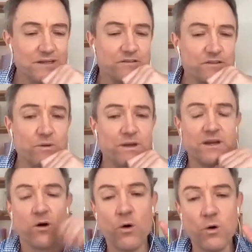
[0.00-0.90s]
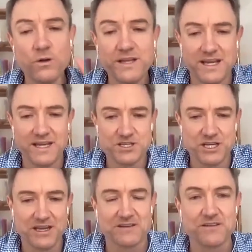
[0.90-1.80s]
So all the
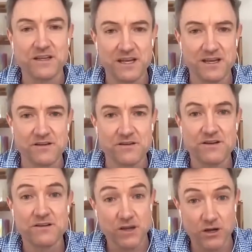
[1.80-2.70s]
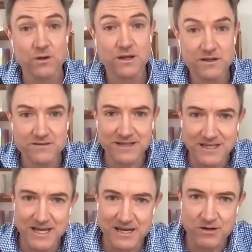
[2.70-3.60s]
energy has to go to
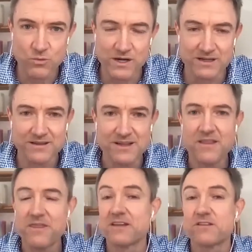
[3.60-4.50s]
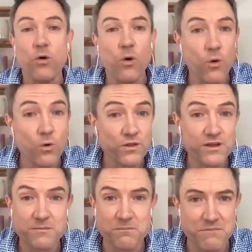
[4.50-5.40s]
getting well. That's all
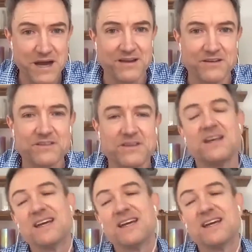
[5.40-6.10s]
that matters.